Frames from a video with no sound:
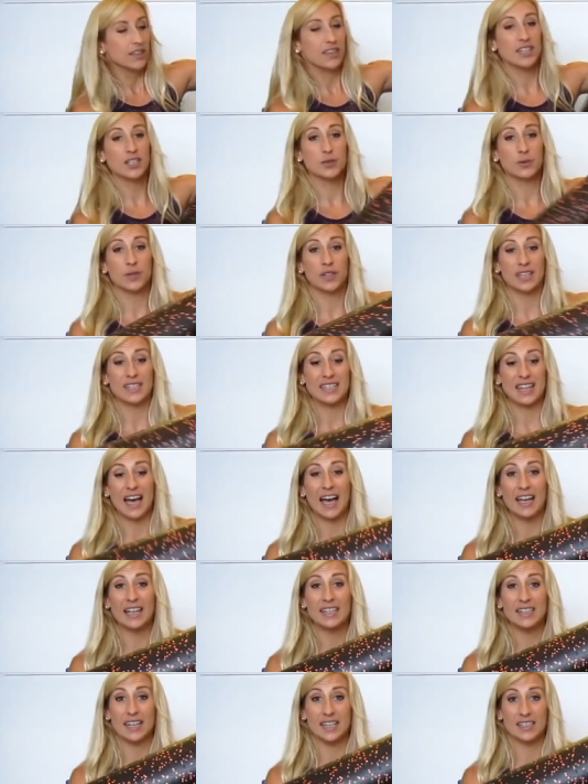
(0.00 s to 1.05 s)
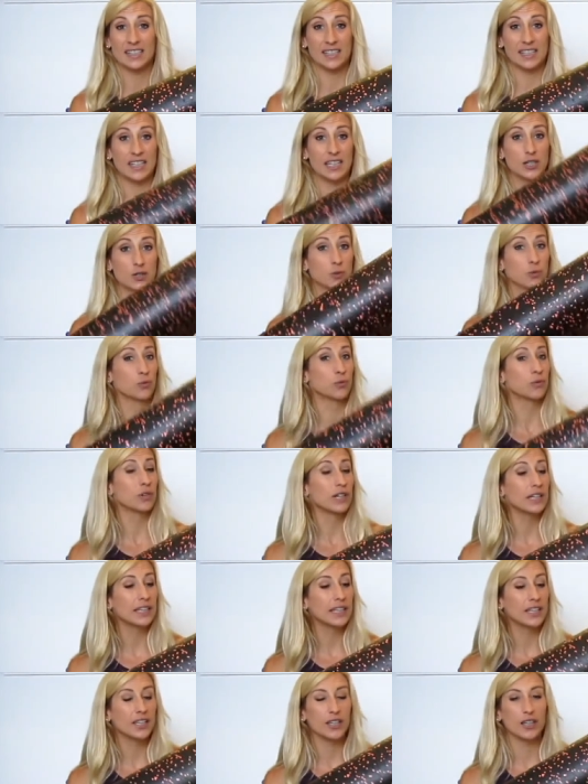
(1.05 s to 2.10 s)
this one that's high density, it's
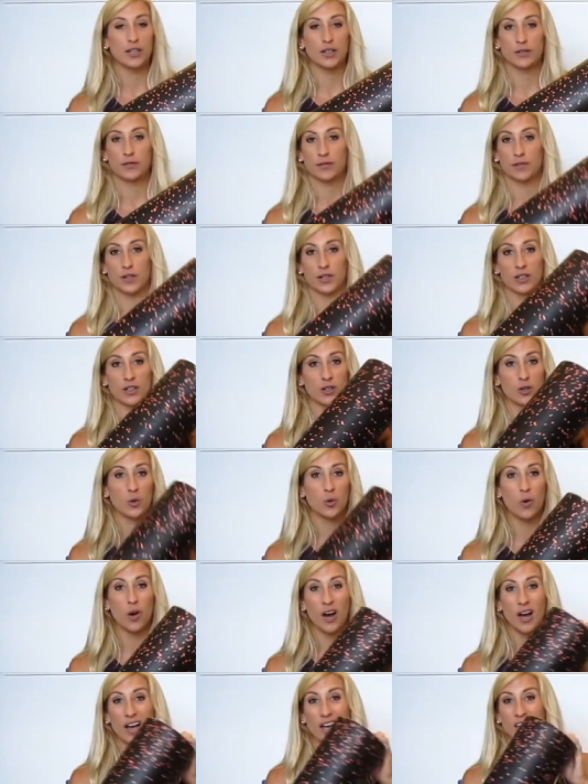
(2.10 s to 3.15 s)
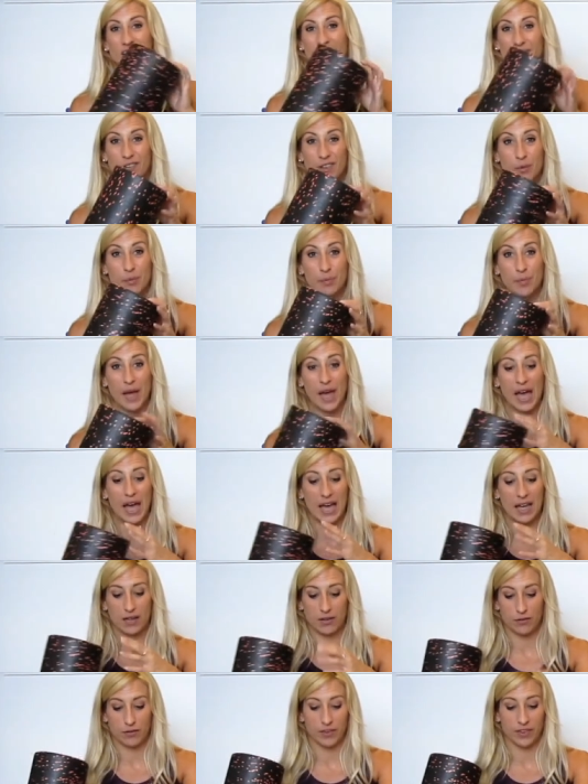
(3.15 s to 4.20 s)
really good for quads, for the
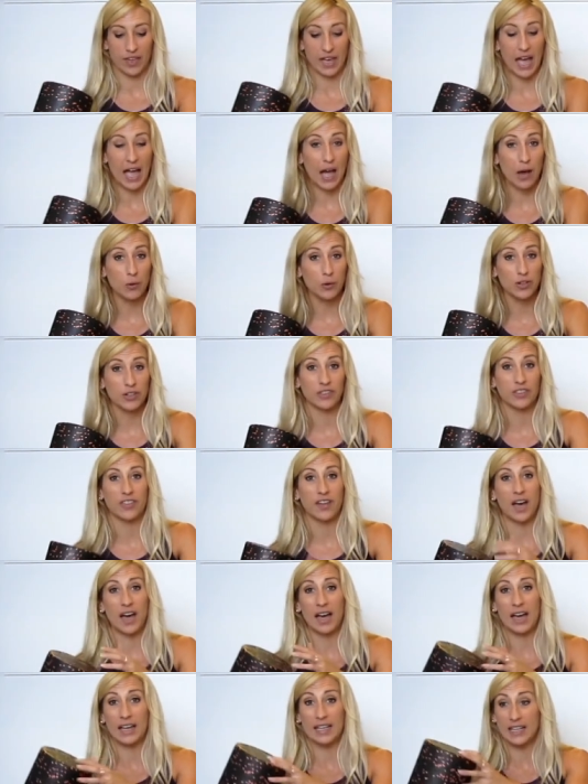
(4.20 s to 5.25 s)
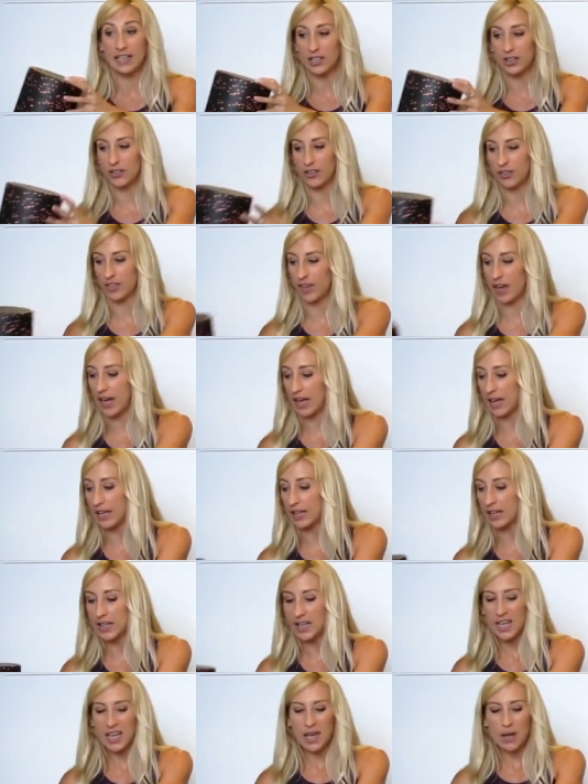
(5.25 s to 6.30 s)
back, for the outer thigh, inner
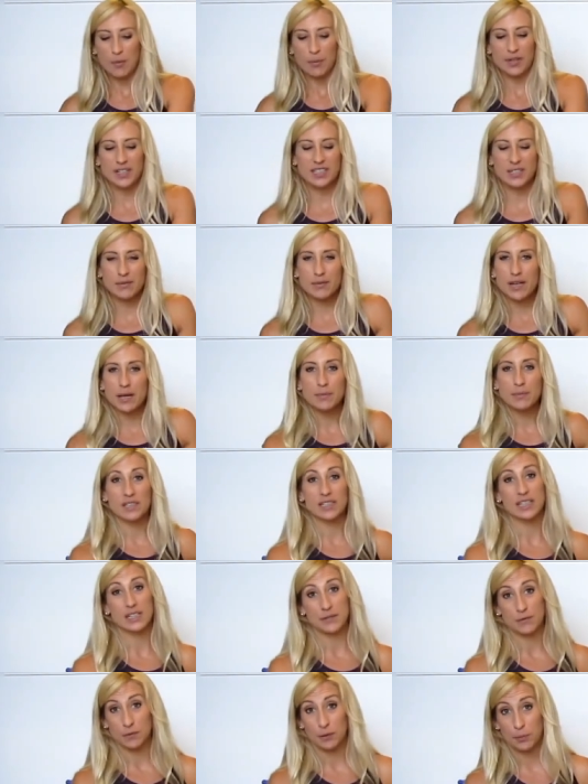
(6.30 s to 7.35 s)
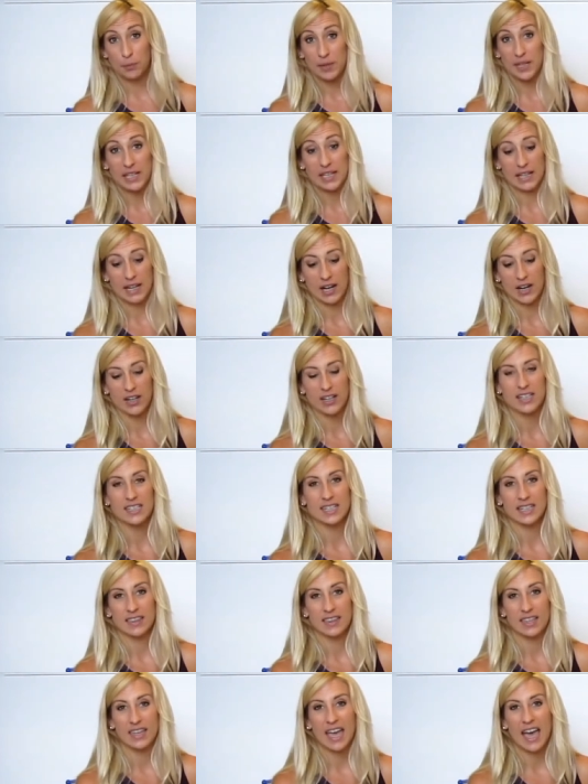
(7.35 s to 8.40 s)
thigh. But sometimes, at least for me, areas
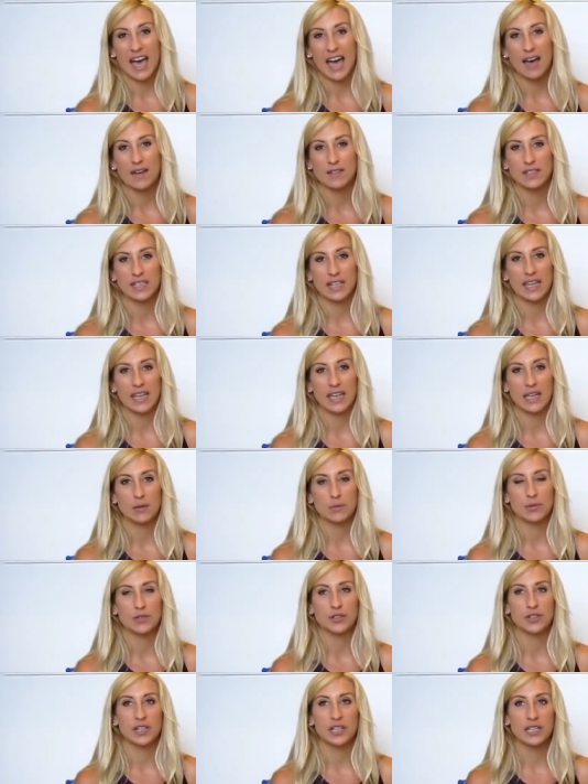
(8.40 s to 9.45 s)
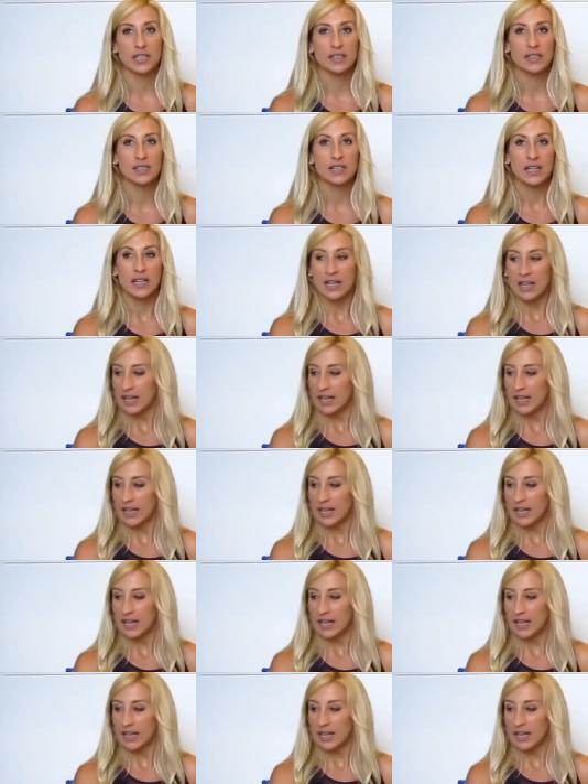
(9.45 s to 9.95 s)
like the calves and the hamstrings,